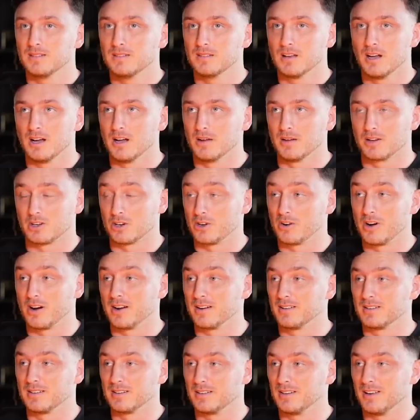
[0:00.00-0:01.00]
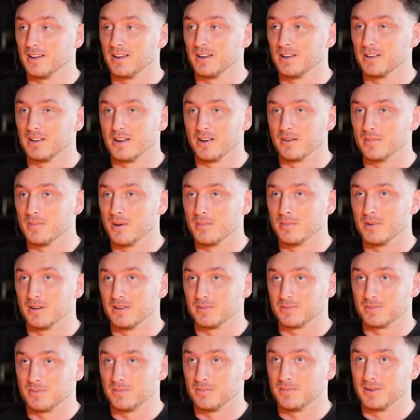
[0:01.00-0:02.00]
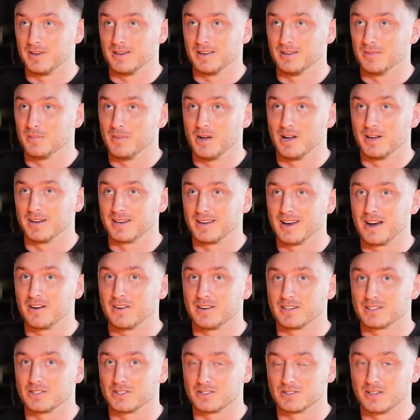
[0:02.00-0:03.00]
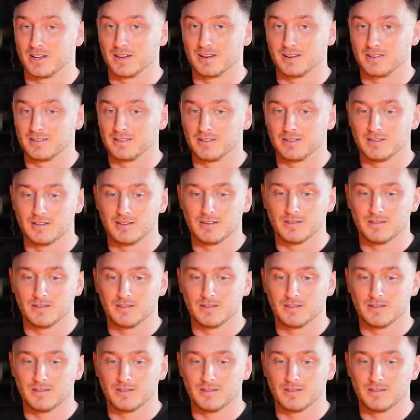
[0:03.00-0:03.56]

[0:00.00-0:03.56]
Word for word: I cried. Like, I, I remember being at Martin Garrix, just like